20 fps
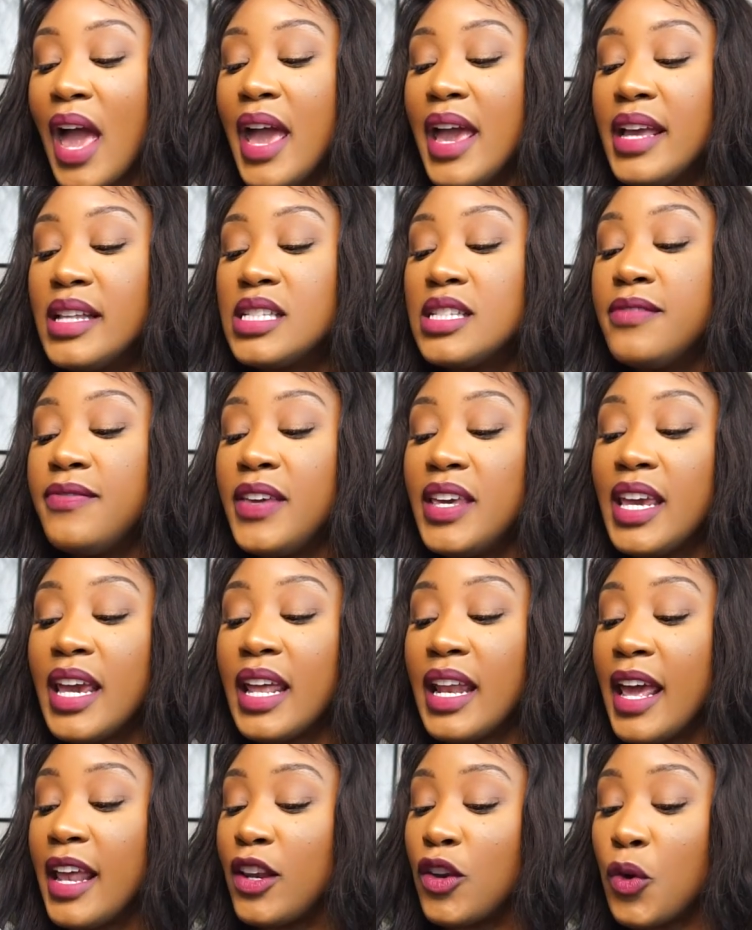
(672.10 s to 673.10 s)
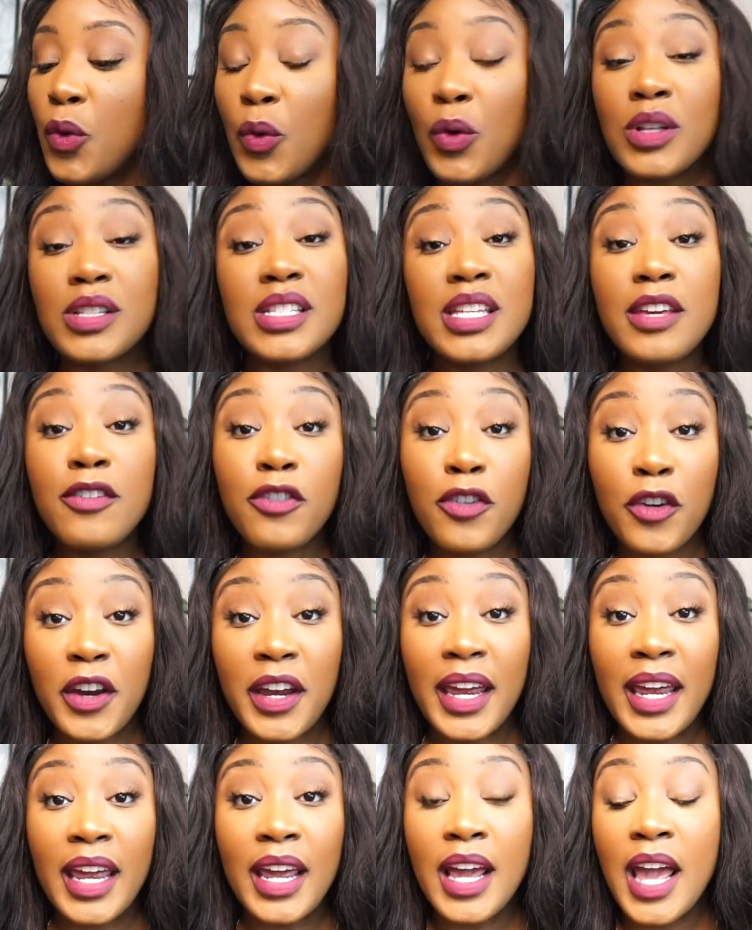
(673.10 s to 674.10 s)
It's vegan and cruelty
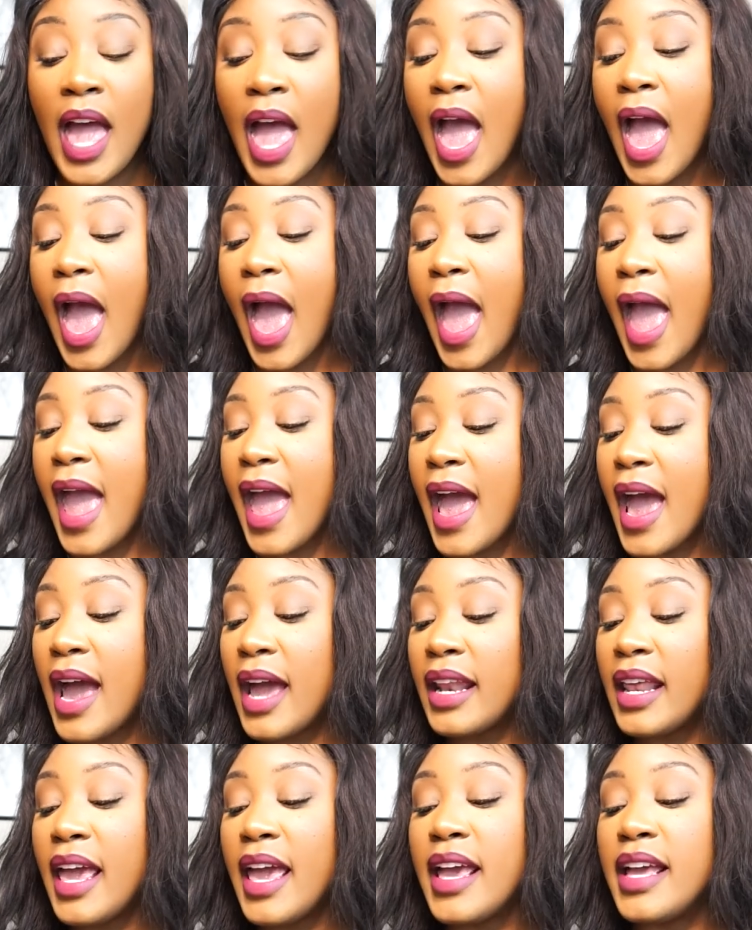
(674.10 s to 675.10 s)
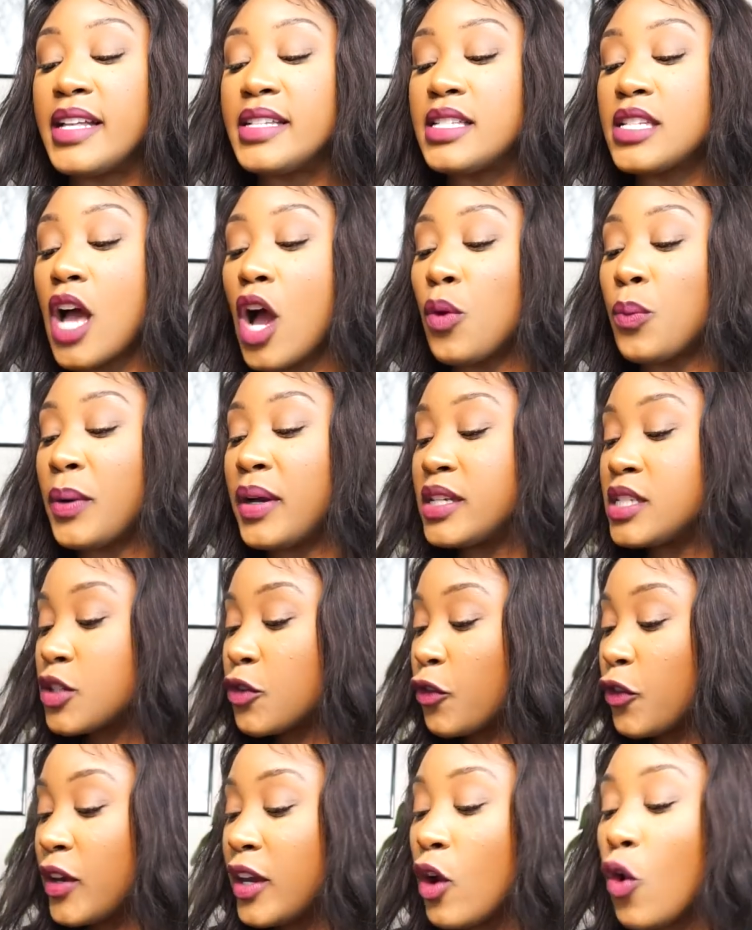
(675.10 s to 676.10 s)
free and it's a
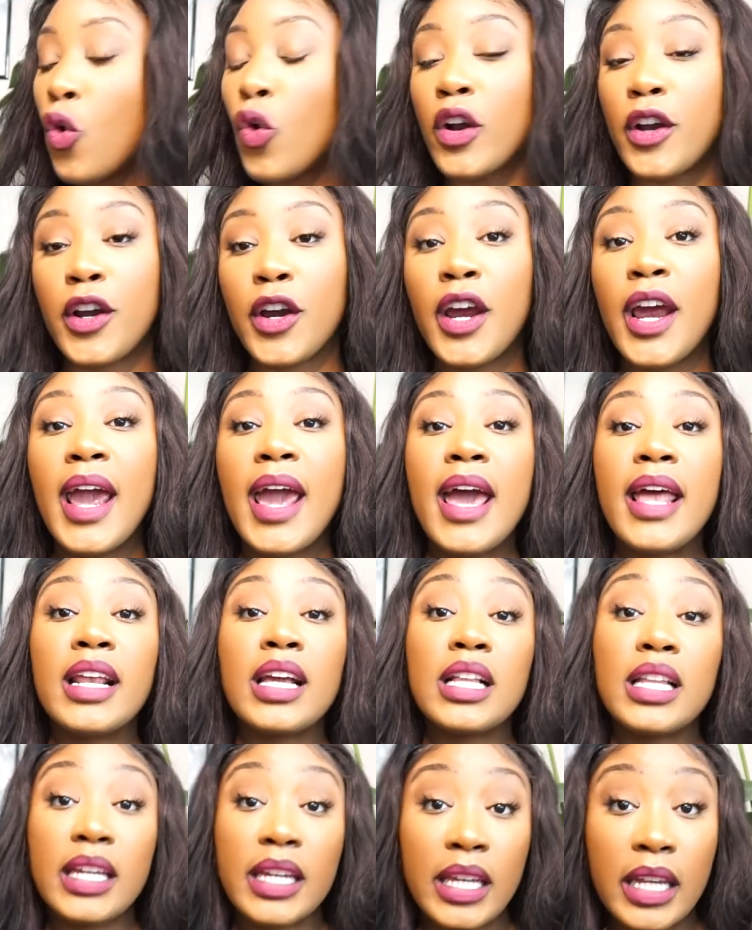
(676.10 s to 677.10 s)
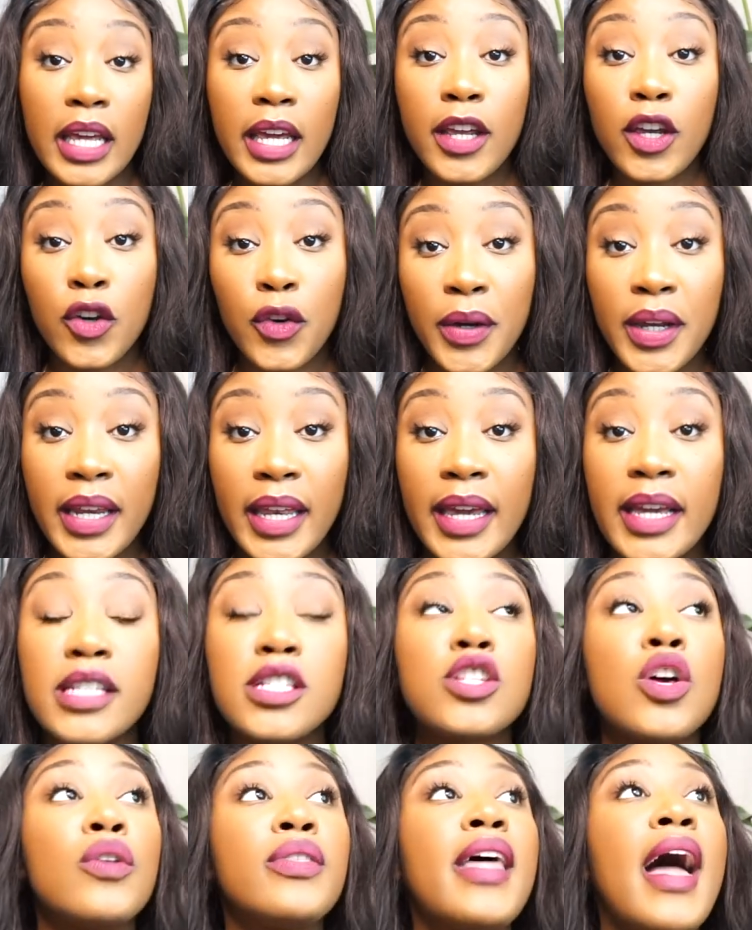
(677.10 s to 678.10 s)
risk-free order and clean
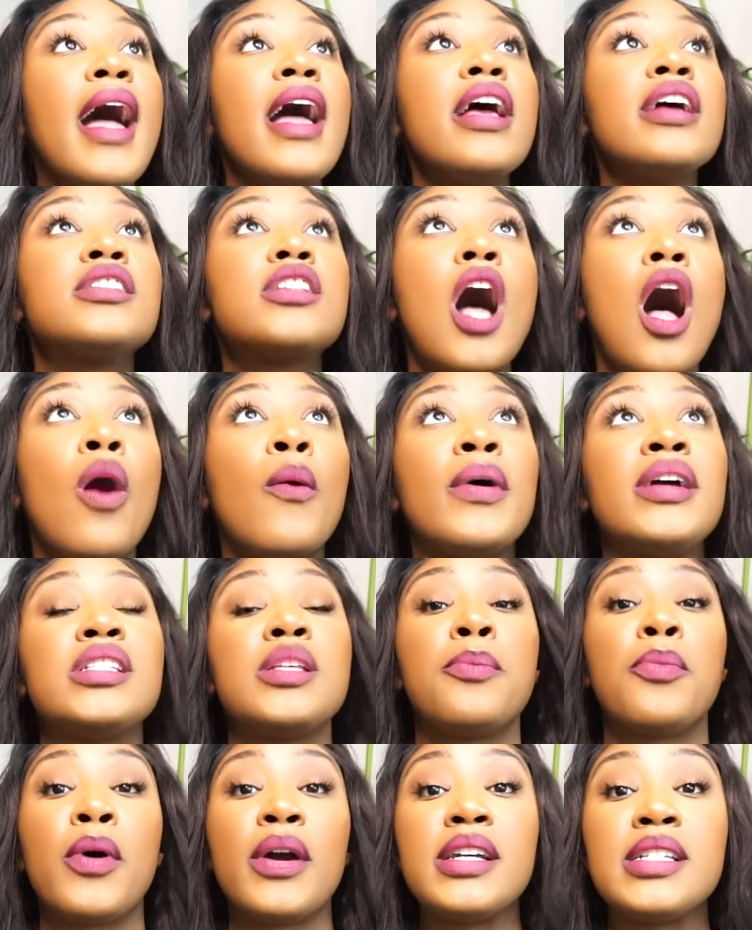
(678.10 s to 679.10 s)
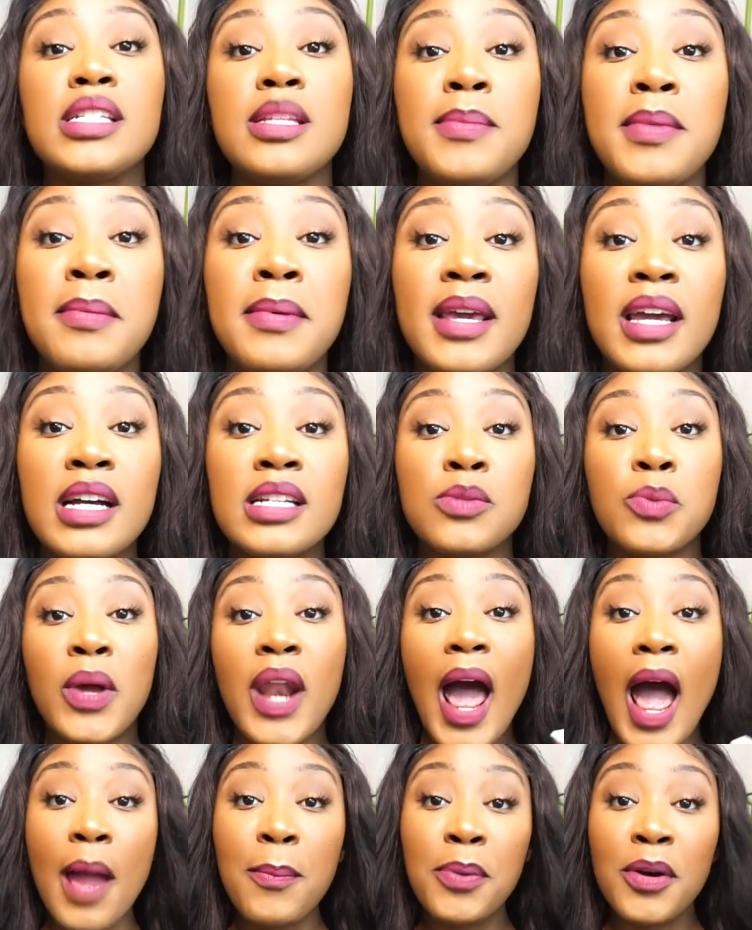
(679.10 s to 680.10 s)
ingredients. So that is always important to me because
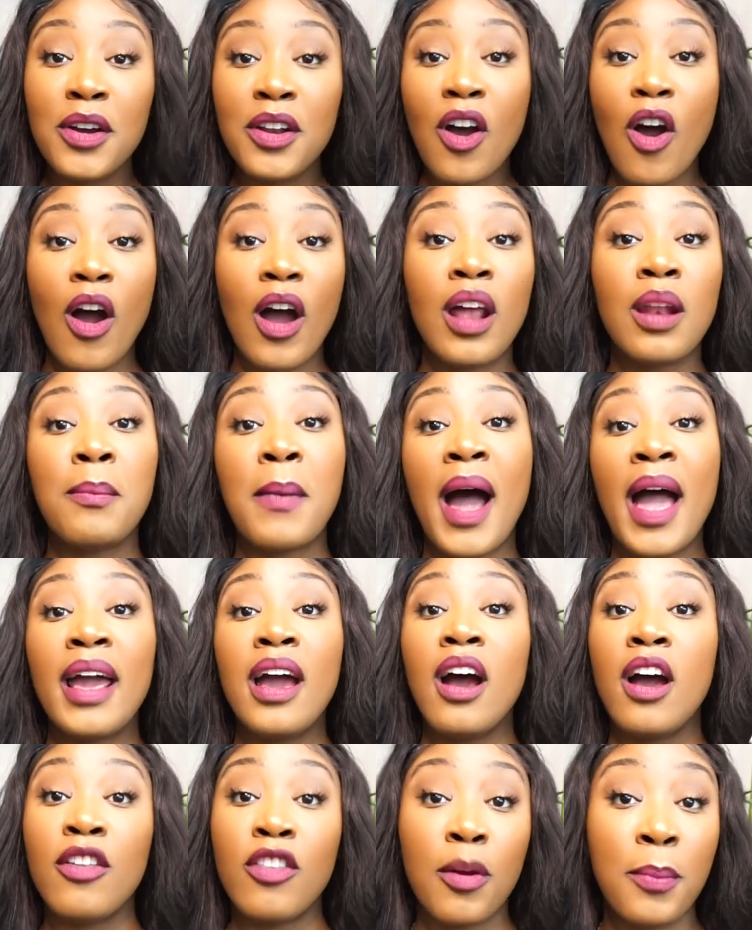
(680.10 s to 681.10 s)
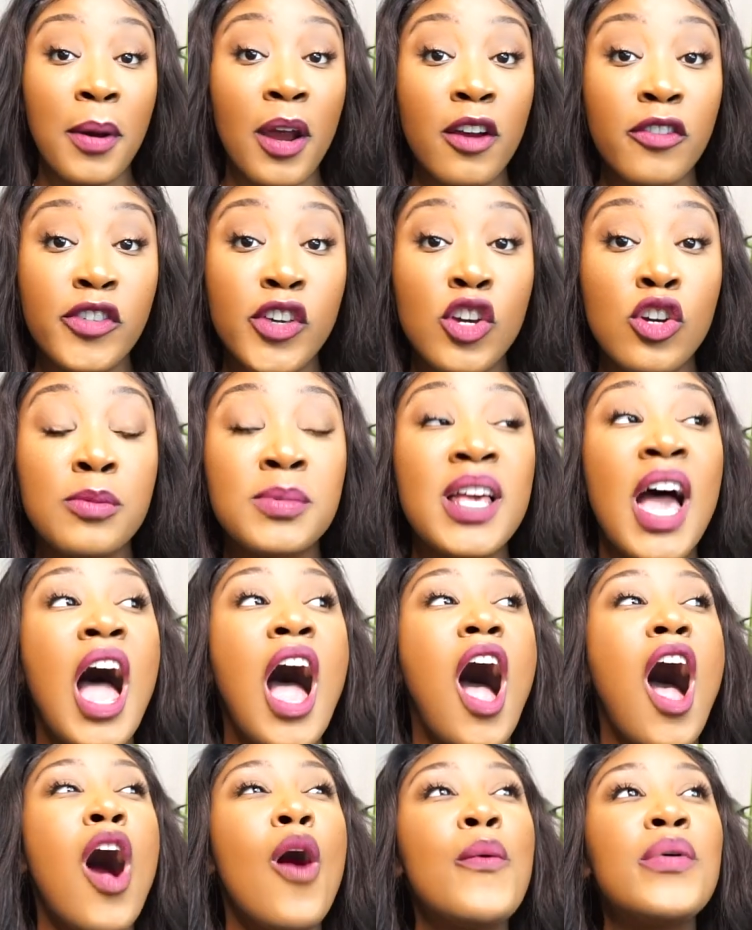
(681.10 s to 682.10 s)
when I put on my other perfumes,
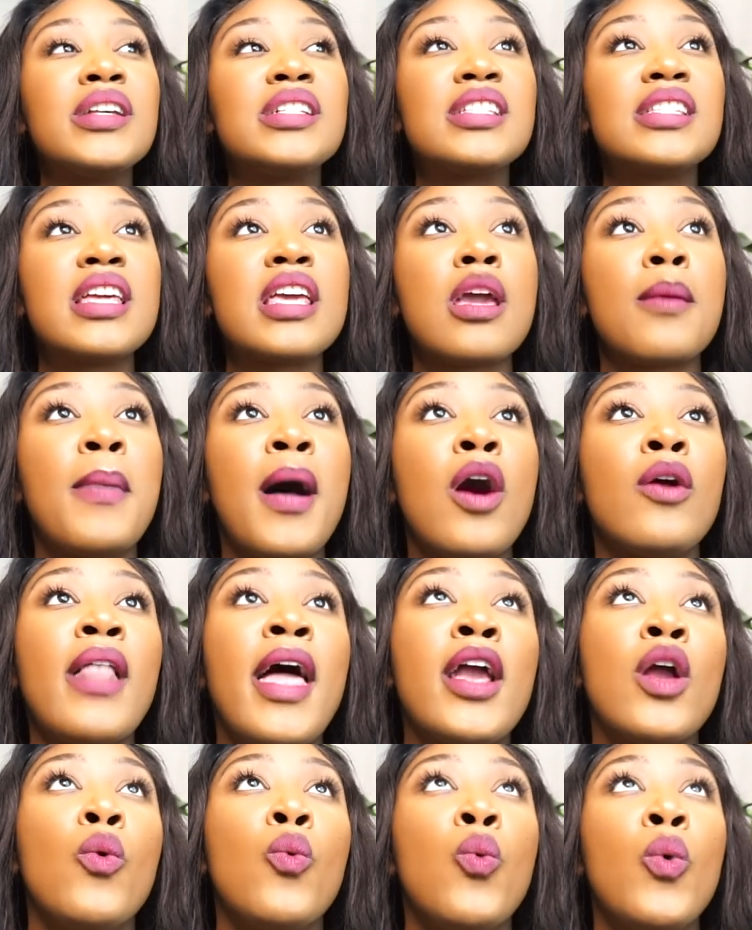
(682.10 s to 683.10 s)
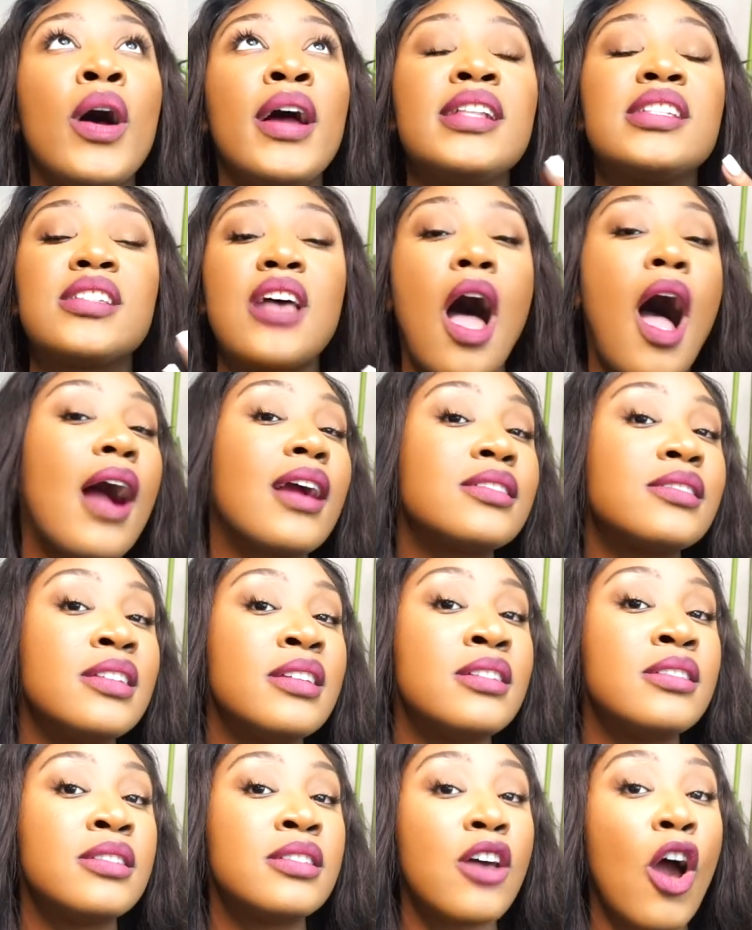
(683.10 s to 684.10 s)
I always think about like what
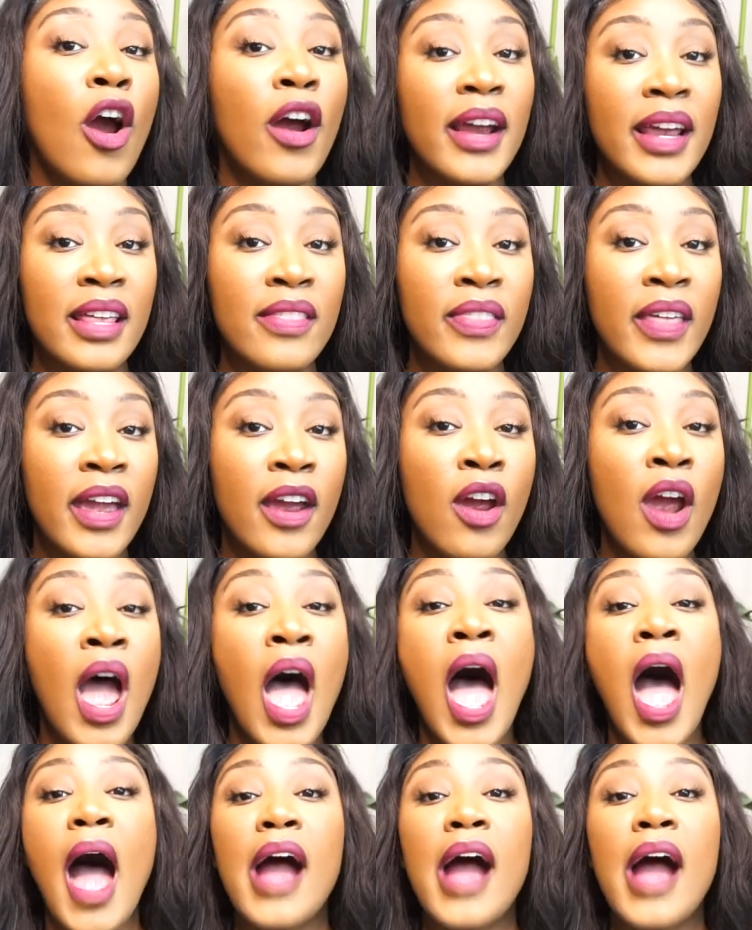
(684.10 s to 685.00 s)
toxins are in there.